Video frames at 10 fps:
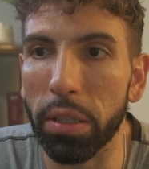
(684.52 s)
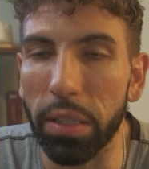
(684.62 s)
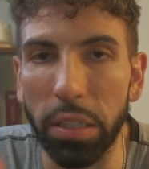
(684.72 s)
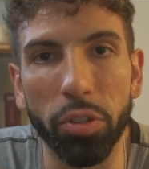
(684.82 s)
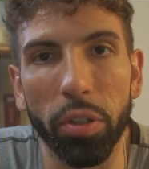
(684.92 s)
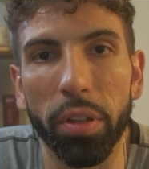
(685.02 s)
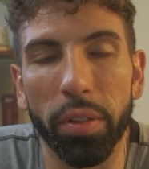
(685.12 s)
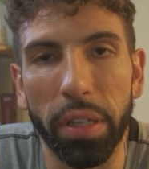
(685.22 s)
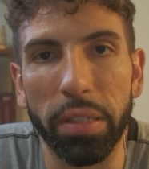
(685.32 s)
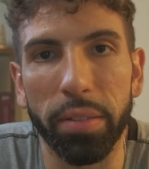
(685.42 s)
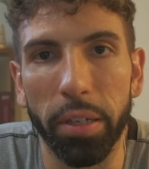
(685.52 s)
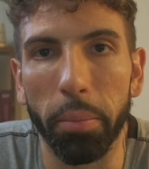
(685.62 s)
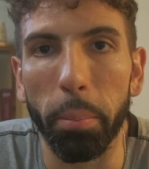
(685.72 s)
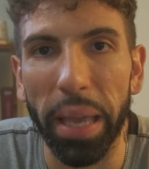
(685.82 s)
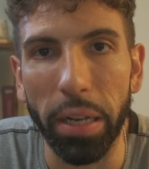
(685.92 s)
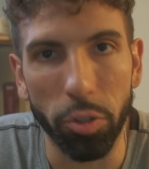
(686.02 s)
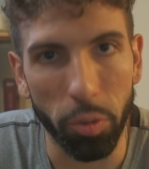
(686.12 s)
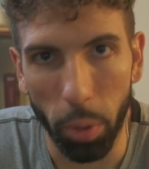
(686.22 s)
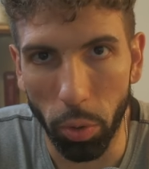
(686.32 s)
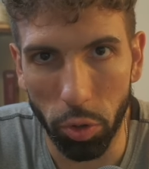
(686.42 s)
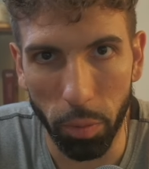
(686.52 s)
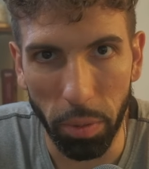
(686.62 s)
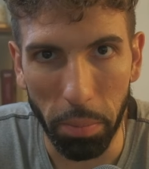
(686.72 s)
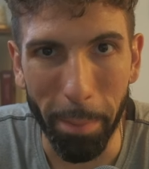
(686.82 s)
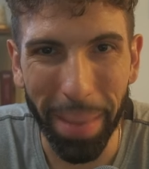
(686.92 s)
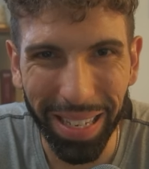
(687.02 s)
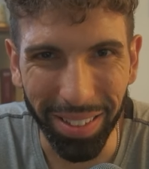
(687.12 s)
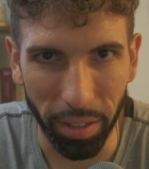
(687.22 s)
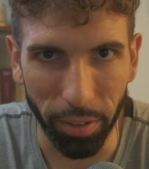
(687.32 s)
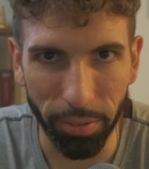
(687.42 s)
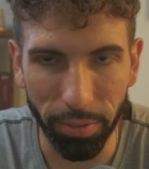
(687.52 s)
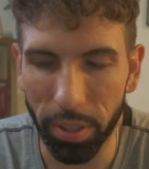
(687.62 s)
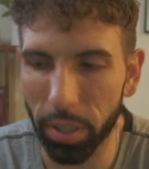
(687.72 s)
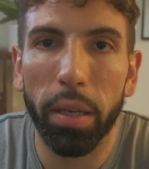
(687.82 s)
these are the things that a man is supposed to be made of